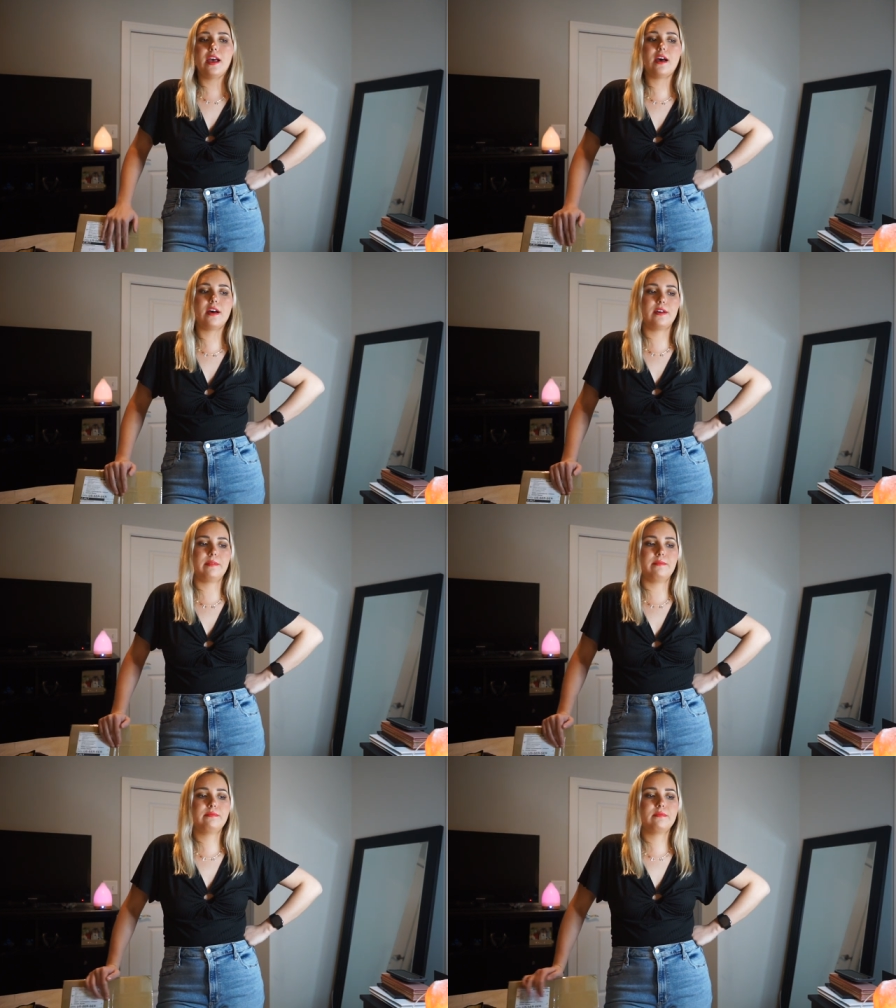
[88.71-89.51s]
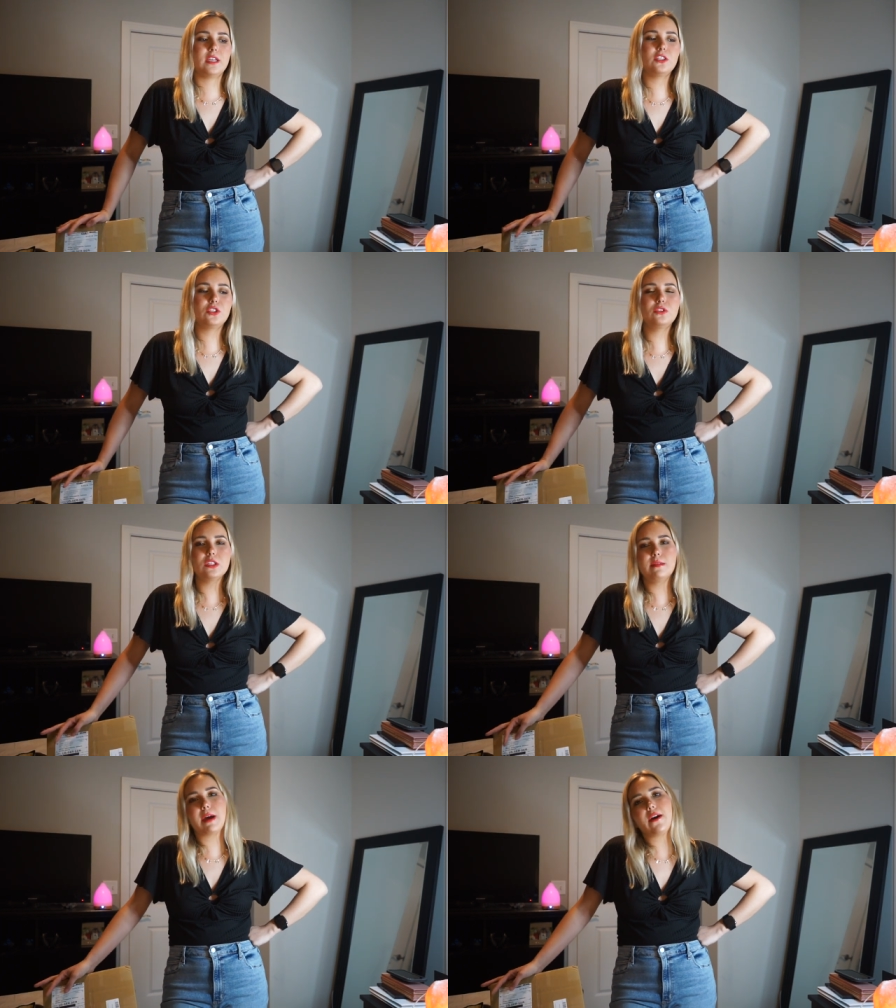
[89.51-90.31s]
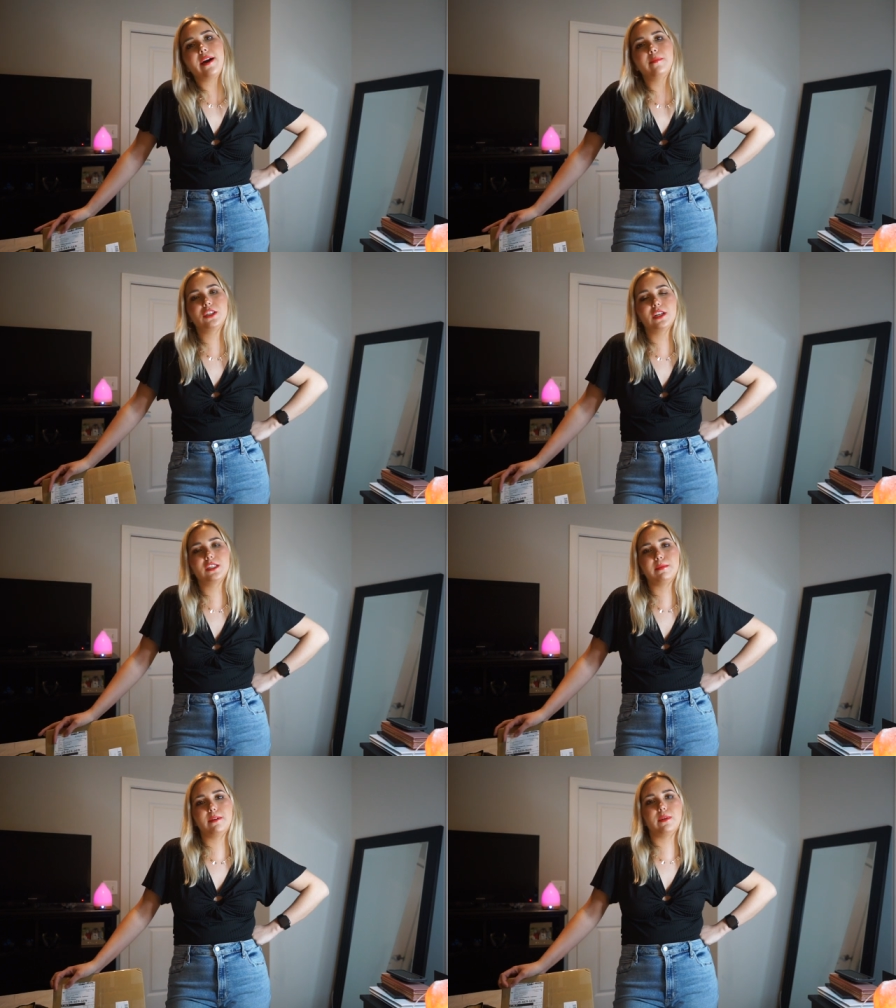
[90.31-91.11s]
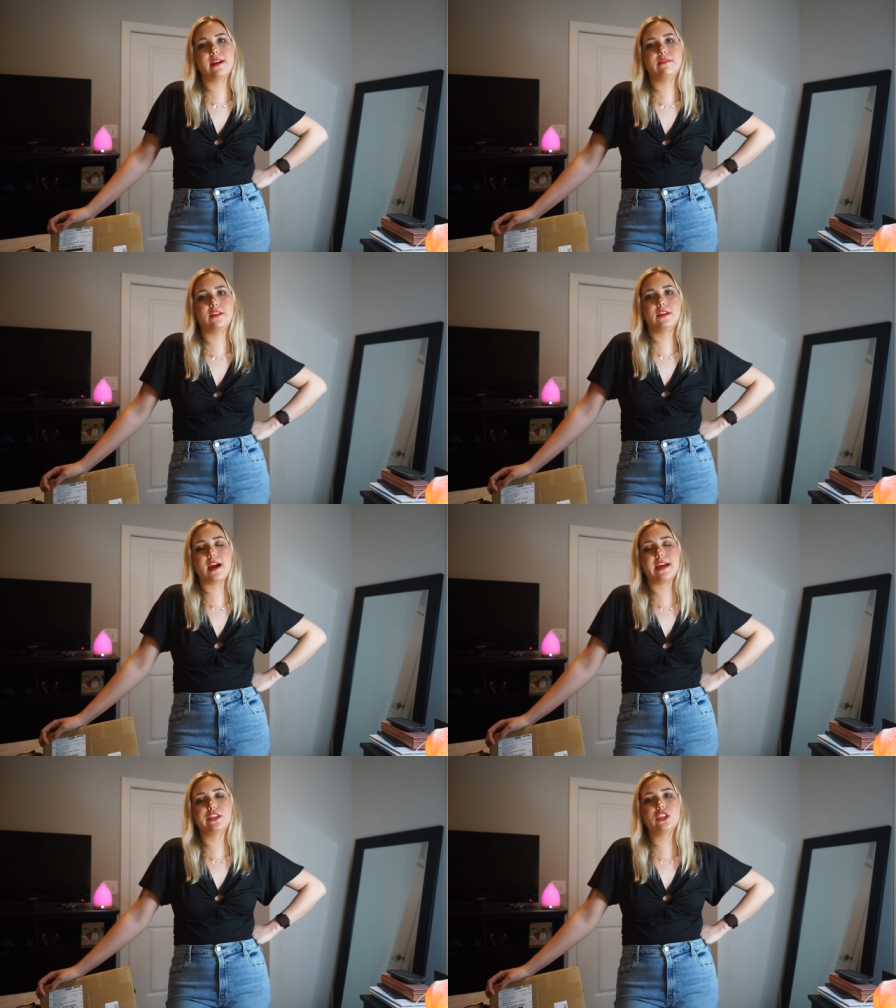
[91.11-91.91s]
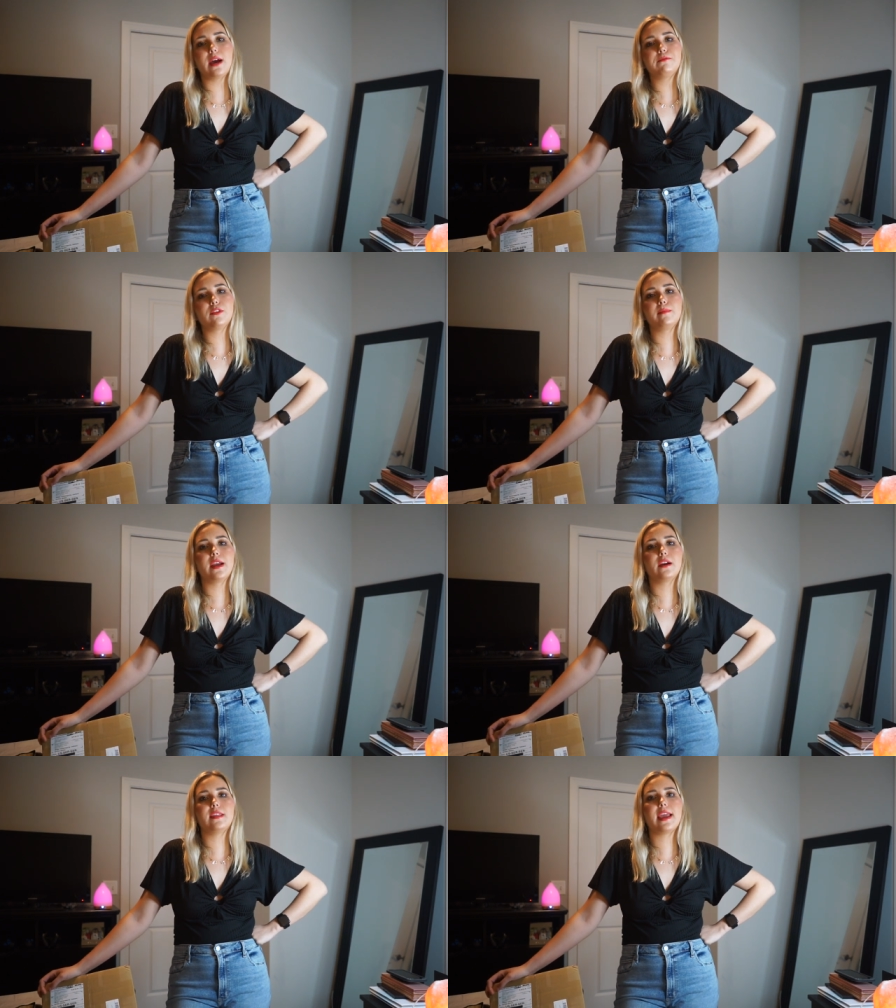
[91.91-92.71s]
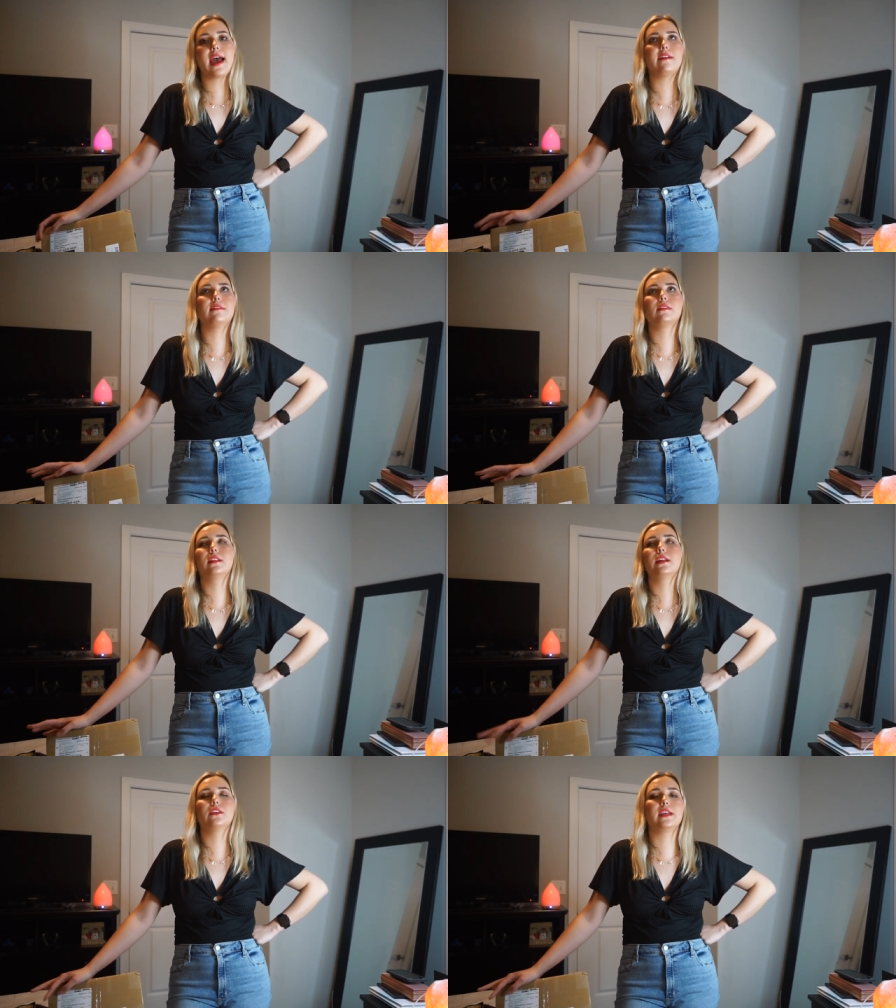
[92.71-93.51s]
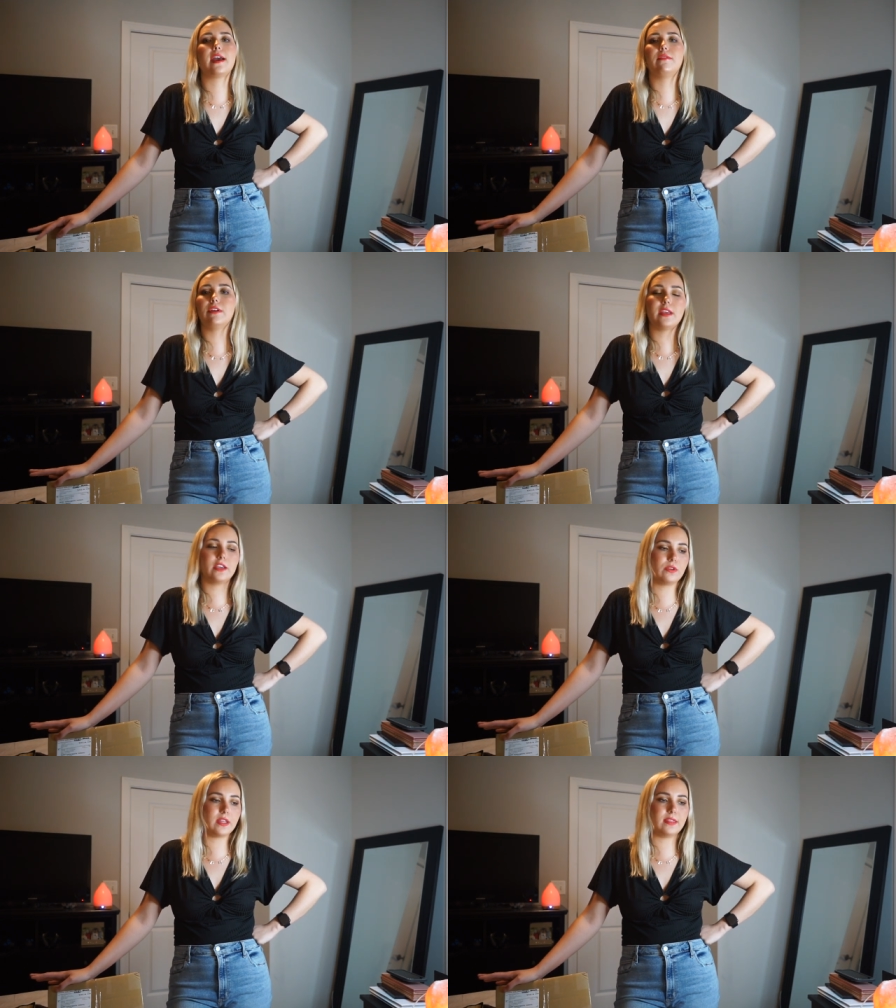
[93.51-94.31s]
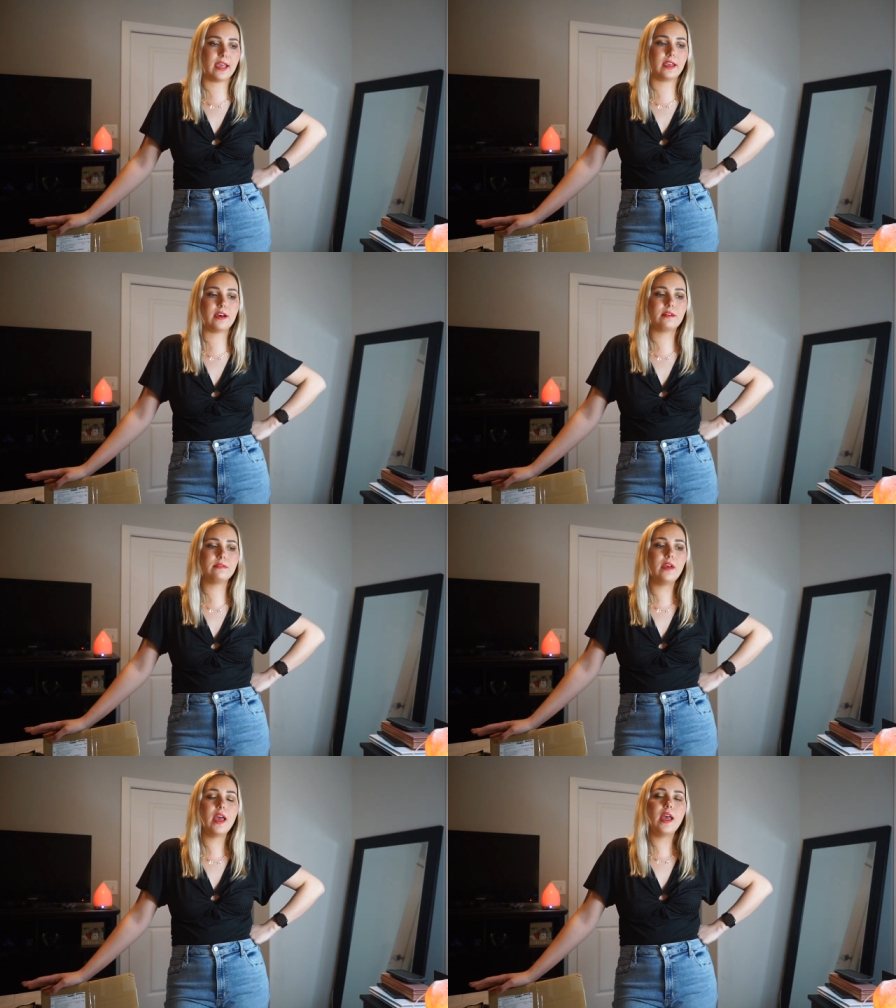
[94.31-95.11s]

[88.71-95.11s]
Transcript: Um, that's usually about how much I spend whenever I shop from there. They have literally everything you can think of.